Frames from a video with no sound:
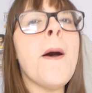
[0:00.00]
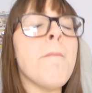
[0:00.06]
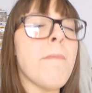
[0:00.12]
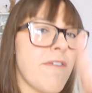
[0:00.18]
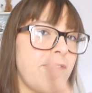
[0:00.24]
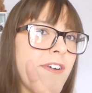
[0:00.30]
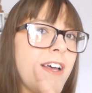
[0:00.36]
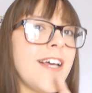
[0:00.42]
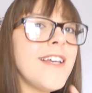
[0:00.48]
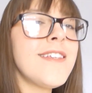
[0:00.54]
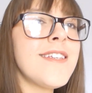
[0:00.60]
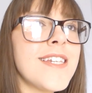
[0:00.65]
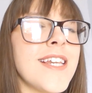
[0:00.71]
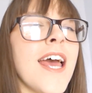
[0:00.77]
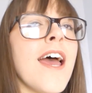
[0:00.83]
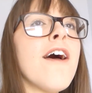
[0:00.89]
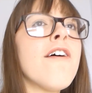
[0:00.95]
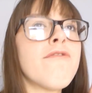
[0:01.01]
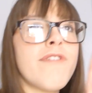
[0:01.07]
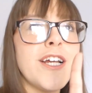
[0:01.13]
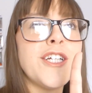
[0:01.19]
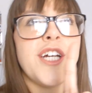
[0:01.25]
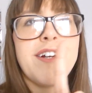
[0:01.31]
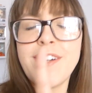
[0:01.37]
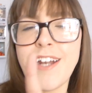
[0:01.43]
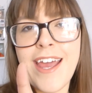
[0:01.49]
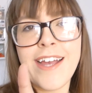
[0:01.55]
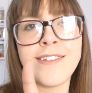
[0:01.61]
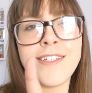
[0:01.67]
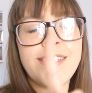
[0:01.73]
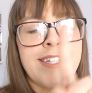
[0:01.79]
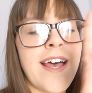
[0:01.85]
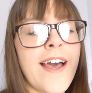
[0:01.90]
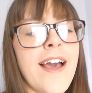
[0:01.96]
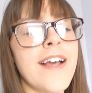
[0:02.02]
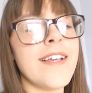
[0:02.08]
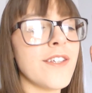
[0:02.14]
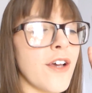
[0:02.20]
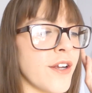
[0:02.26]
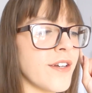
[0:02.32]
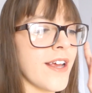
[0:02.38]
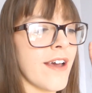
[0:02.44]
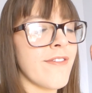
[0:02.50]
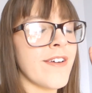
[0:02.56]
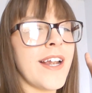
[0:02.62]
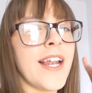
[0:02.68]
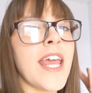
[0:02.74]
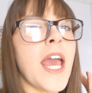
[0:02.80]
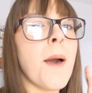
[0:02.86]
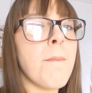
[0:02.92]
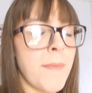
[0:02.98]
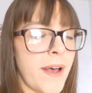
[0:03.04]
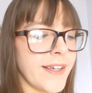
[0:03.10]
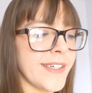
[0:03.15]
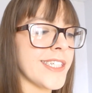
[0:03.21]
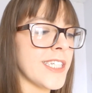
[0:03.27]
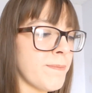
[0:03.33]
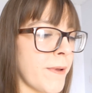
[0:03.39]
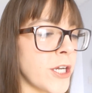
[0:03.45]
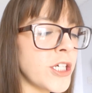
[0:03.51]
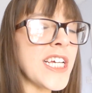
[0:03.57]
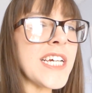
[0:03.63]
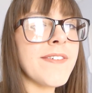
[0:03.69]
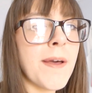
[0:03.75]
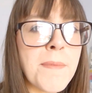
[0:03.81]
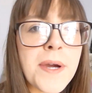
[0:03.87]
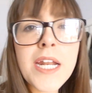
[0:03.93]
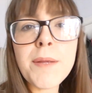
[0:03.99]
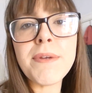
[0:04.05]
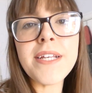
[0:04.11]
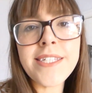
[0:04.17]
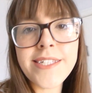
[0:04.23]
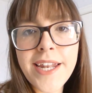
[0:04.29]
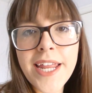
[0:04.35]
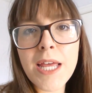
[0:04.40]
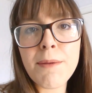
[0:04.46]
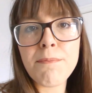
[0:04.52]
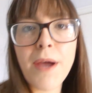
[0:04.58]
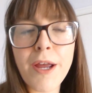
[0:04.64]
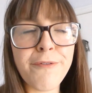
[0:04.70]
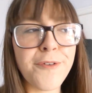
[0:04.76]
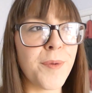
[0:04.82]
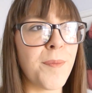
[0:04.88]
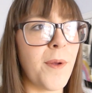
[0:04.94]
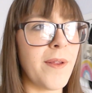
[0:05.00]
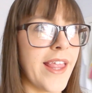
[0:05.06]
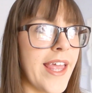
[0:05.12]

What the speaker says: But first, fresh air and exercise are definitely a must, especially if I'm gonna be sitting in my room all